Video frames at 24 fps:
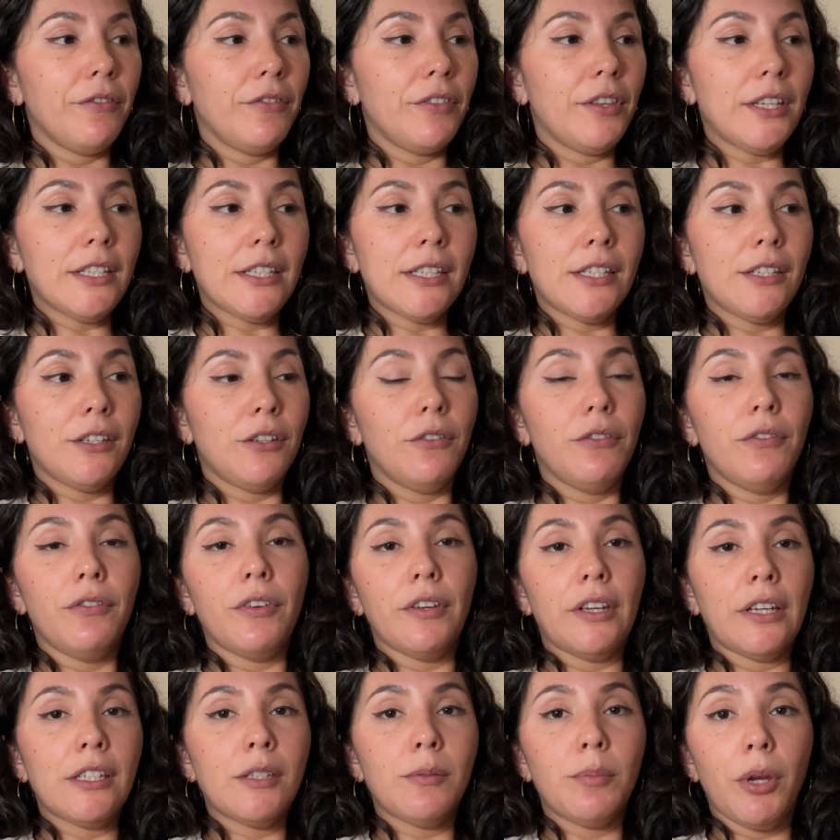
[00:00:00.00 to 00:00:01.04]
this you've
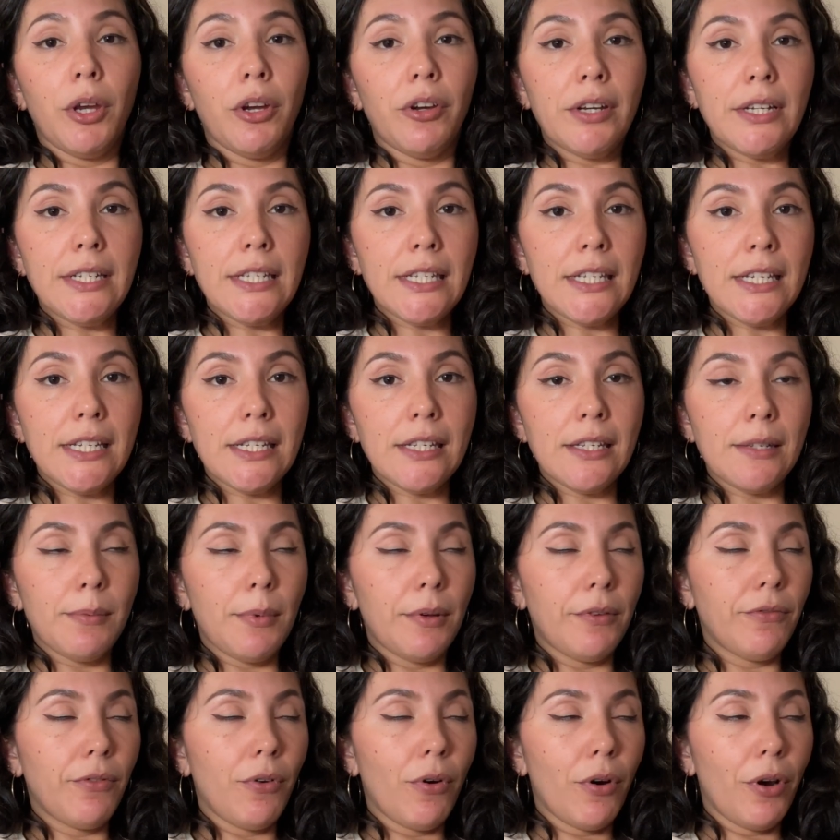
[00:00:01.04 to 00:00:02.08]
experienced this
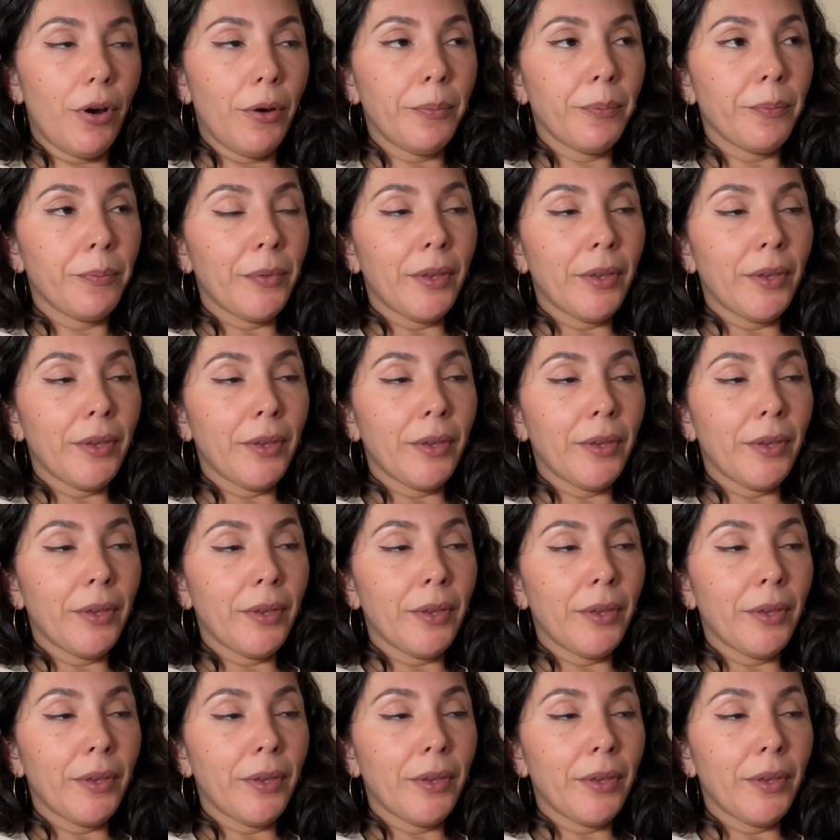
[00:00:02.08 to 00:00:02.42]
before.